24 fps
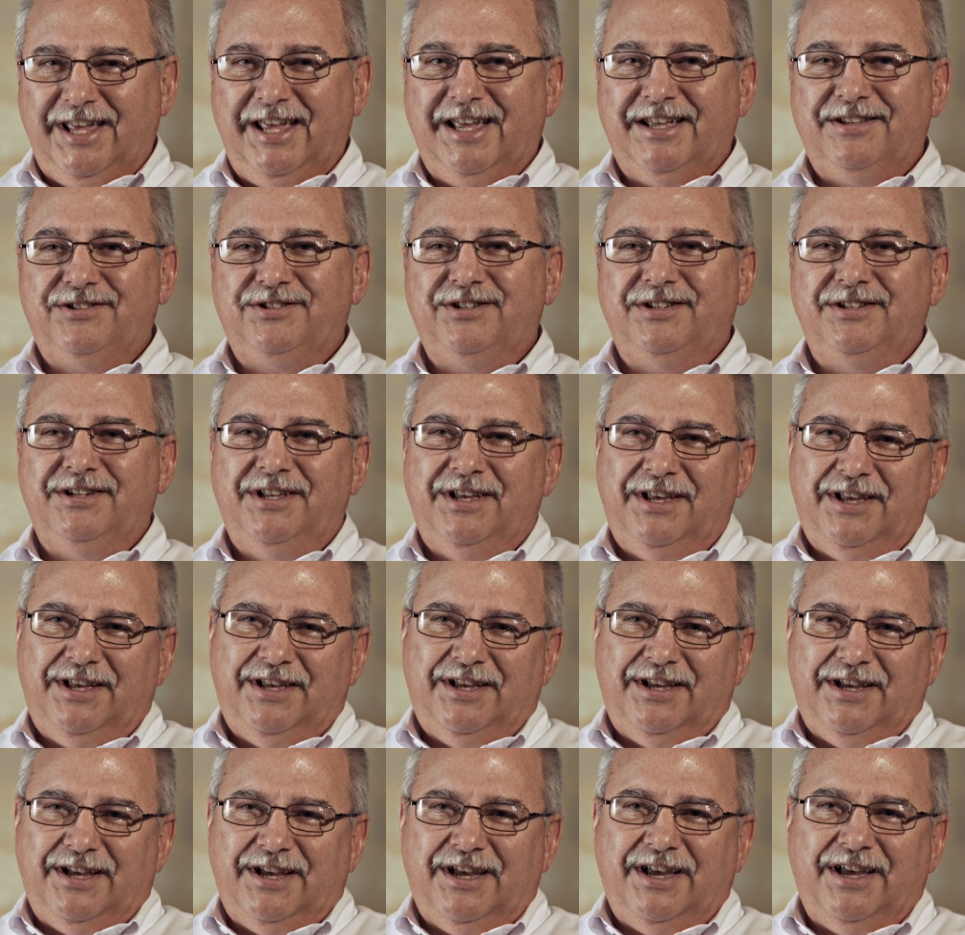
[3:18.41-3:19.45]
enhance it.
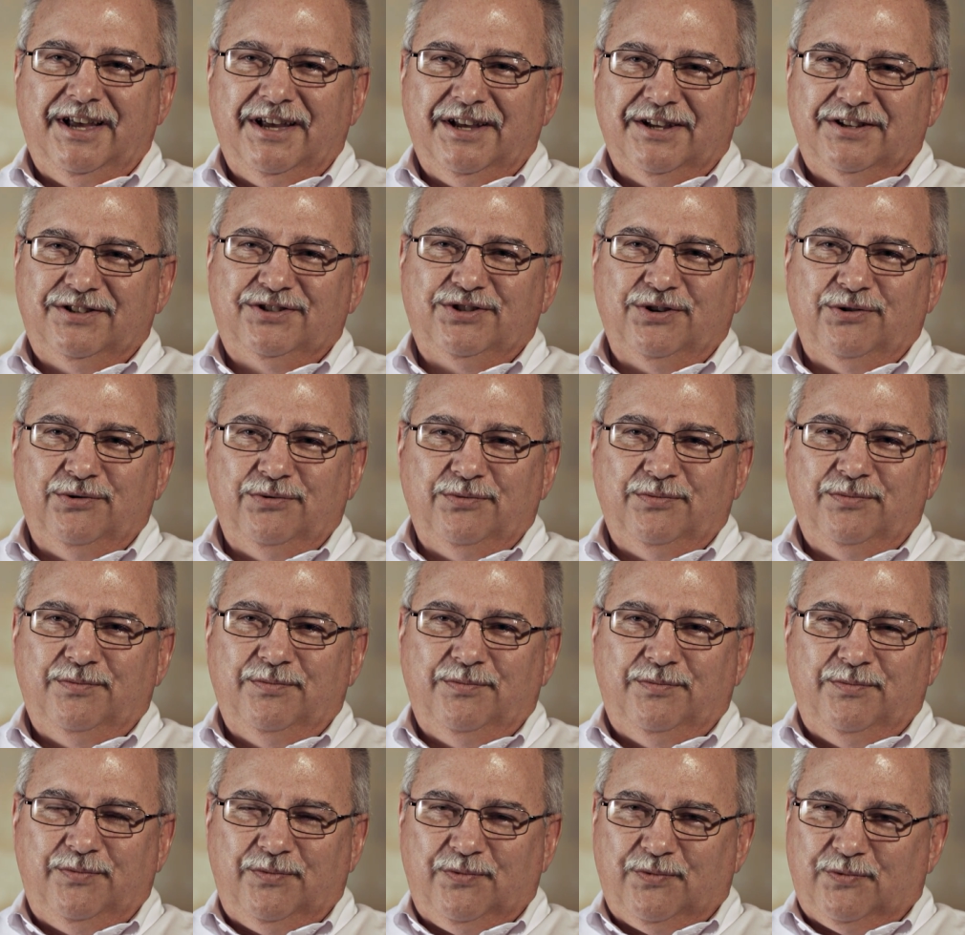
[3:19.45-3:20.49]
So
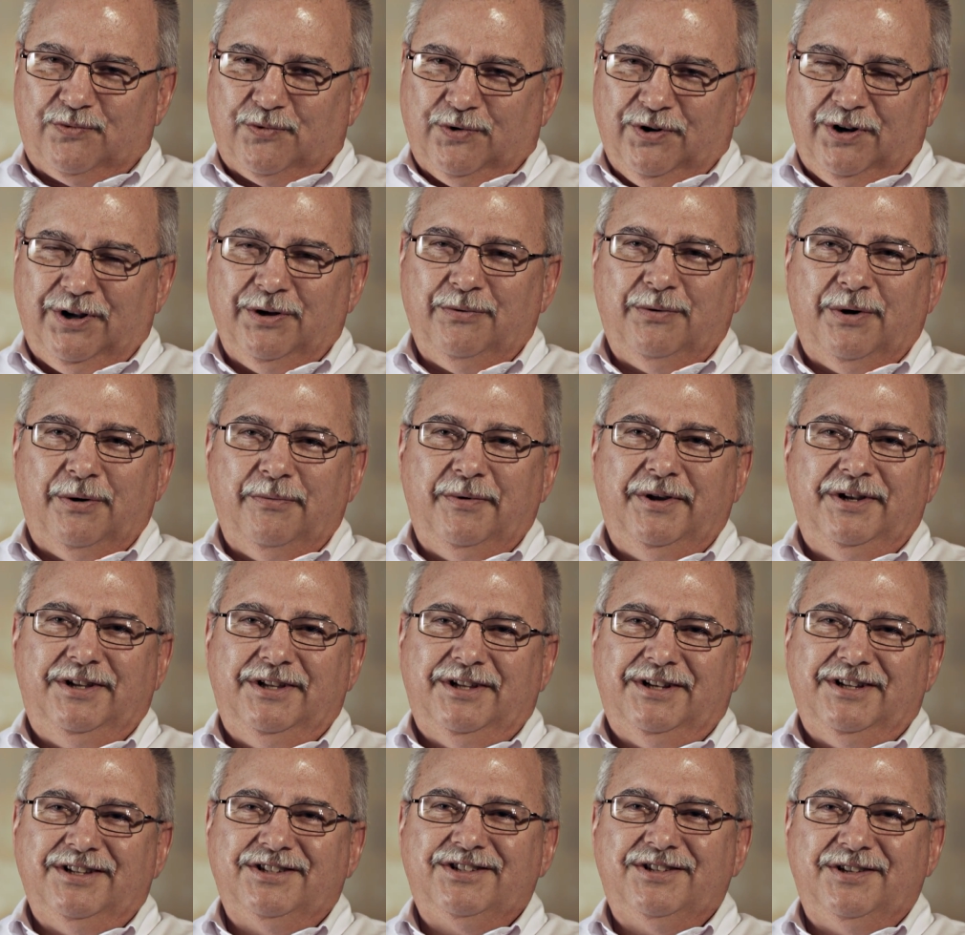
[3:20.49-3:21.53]
really what we
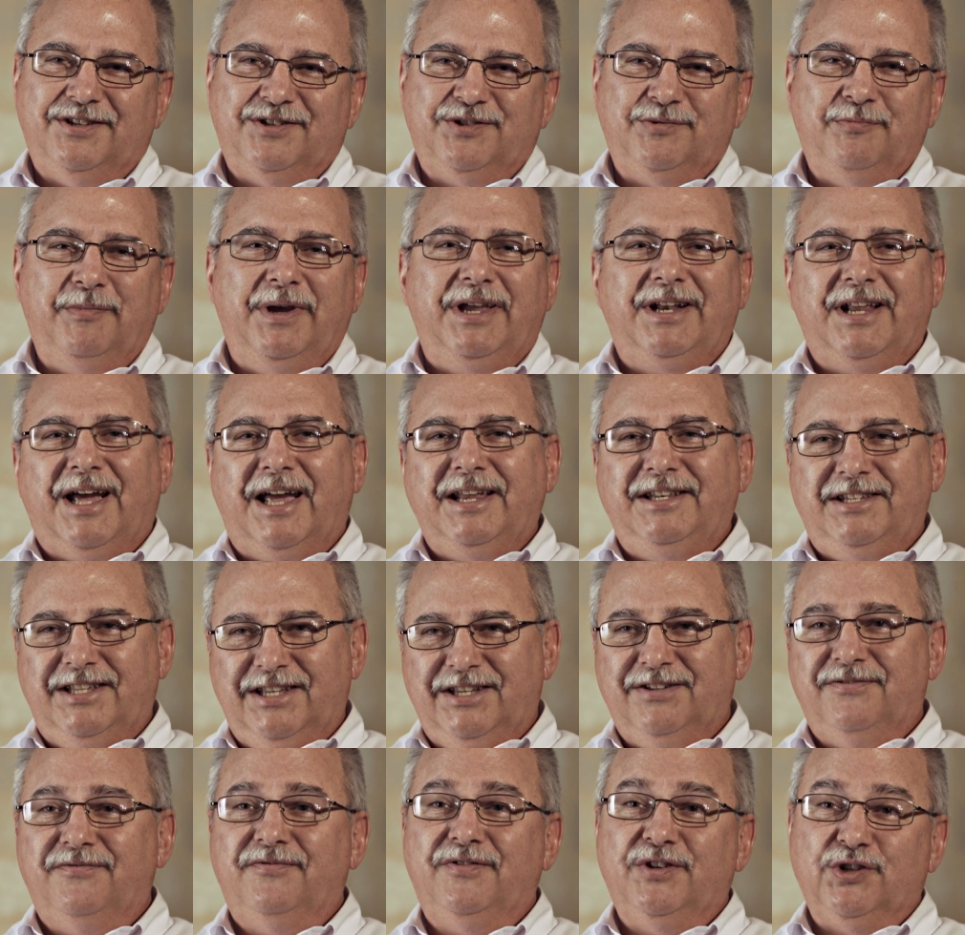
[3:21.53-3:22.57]
did is made
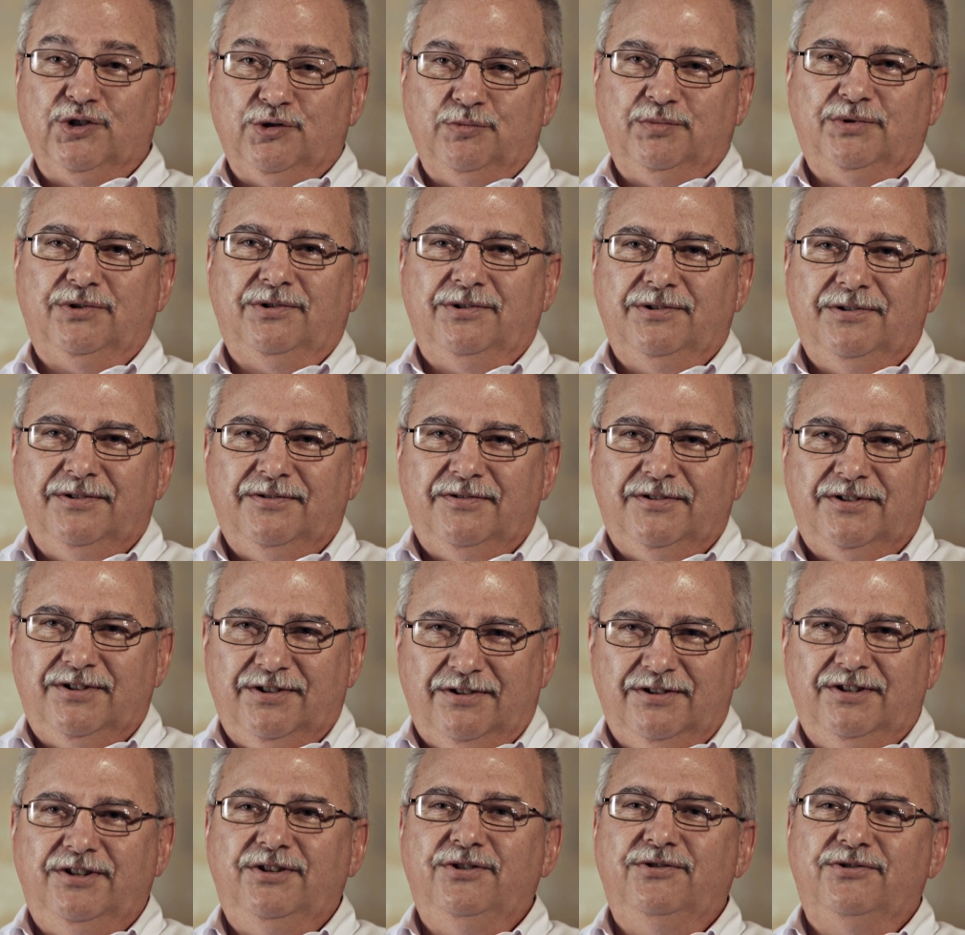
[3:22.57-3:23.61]
IT invisible
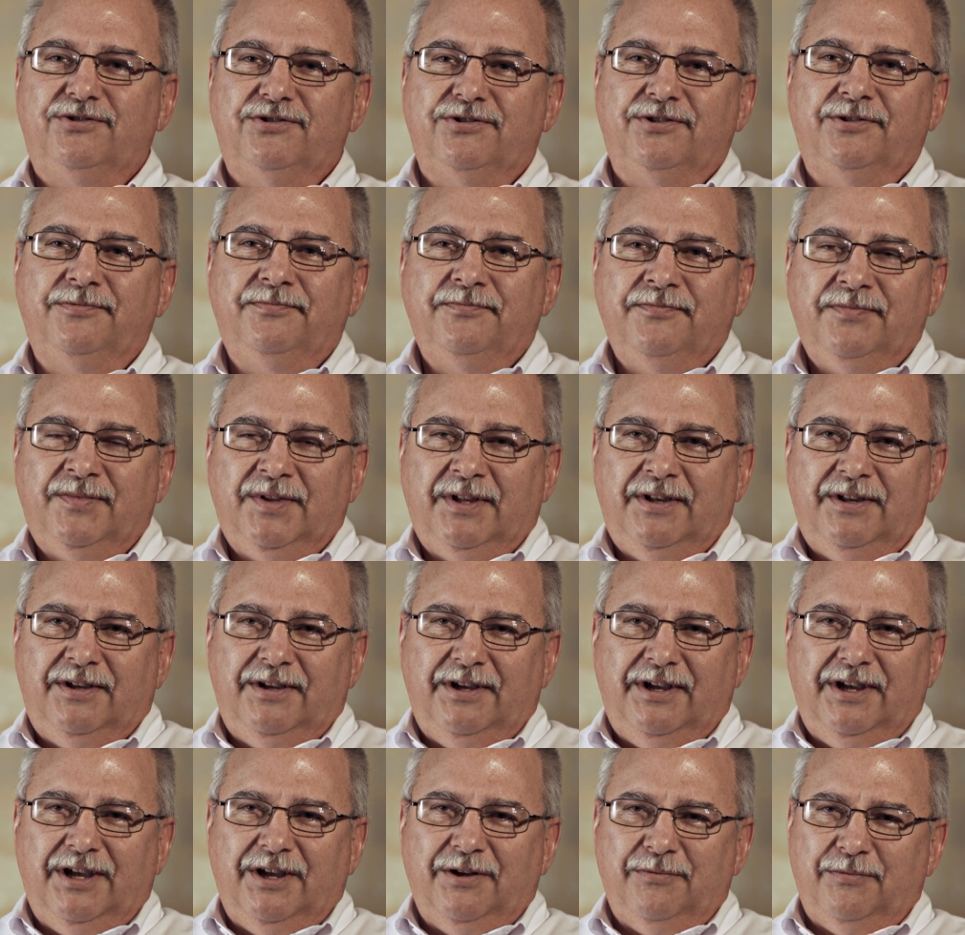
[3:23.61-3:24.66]
to the user.
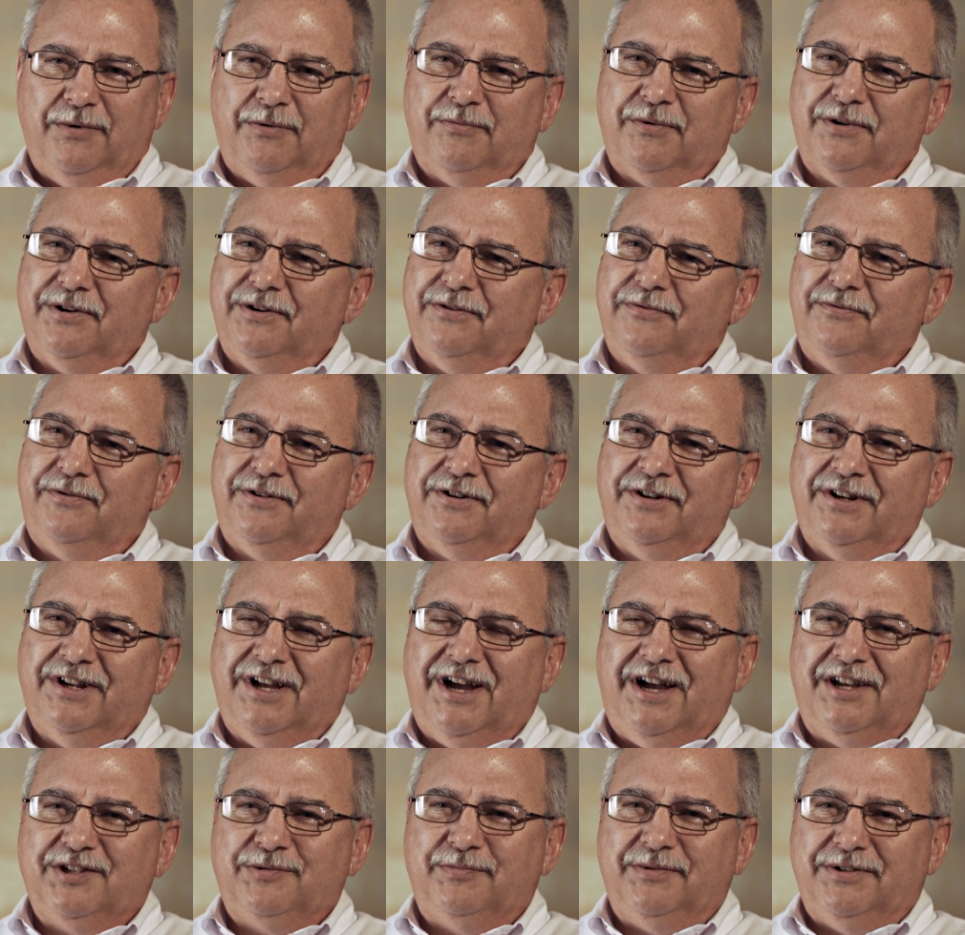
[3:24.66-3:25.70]
And when we're in
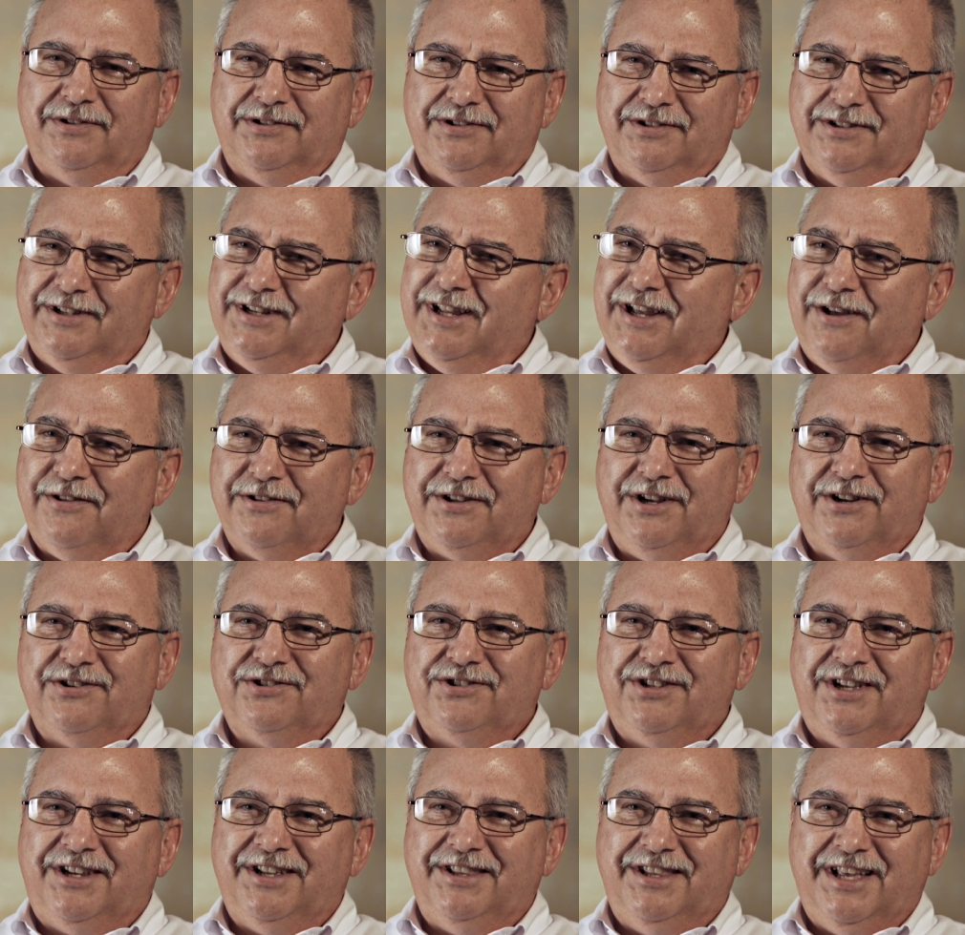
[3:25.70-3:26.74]
a hospital, a
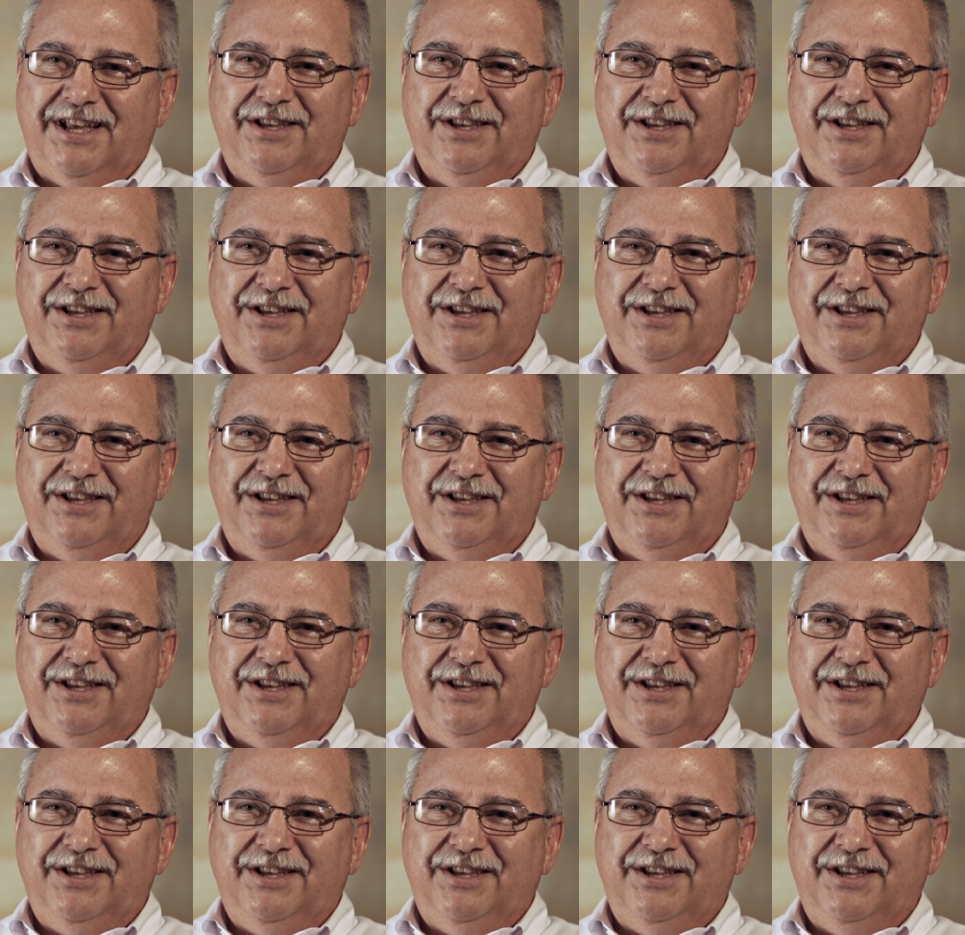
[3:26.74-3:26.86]
healthcare setting,